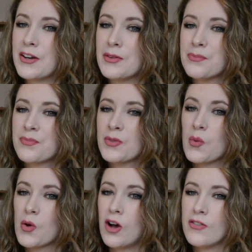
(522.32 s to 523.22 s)
know,
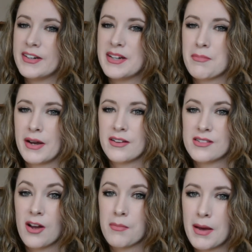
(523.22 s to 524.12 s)
we're all very
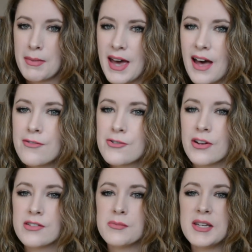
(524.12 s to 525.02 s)
embarrassed on my behalf,
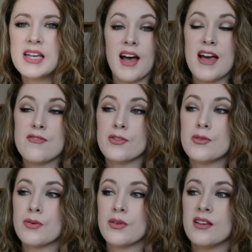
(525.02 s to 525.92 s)
trust me. I flew
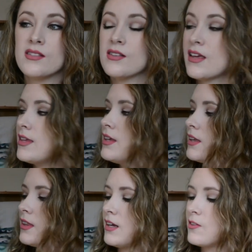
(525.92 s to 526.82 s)
through this, I think
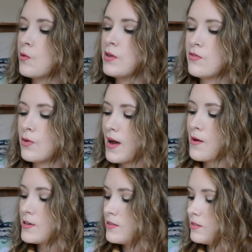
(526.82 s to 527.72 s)
in like 24
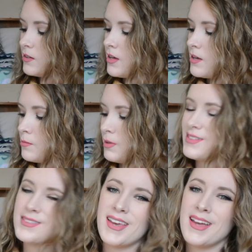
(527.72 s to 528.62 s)
hours,
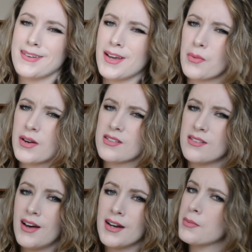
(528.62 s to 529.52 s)
because again, I worked a
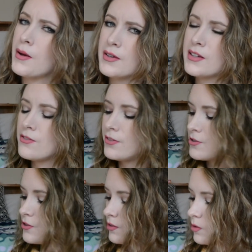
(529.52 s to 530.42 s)
lot. I probably could have
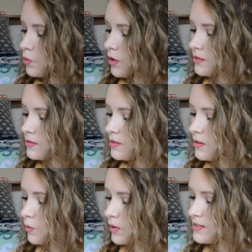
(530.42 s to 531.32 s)
finished this in
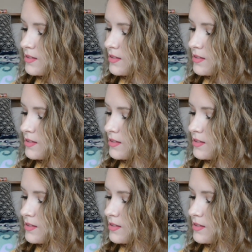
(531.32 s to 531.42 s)
one